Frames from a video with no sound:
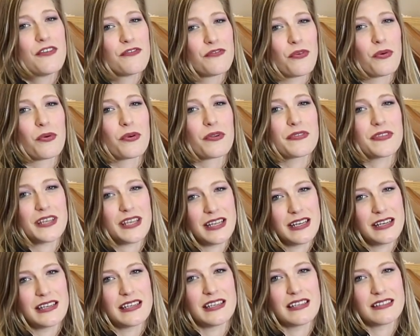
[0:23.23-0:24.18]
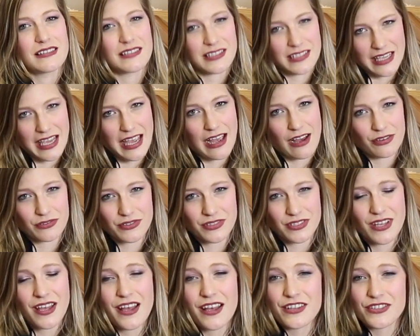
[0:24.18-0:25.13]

for the Indian Scouts.